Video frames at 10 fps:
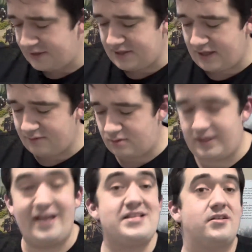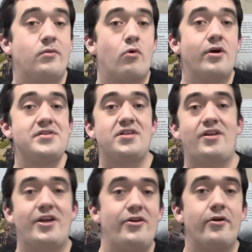and then the Eastling Warriors to,
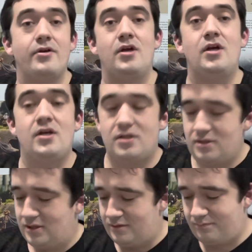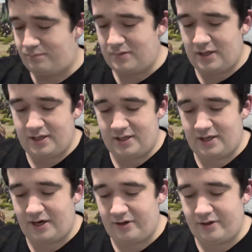like, you know,
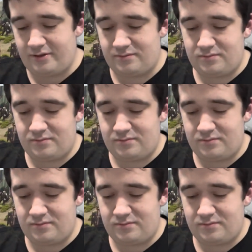I don't know,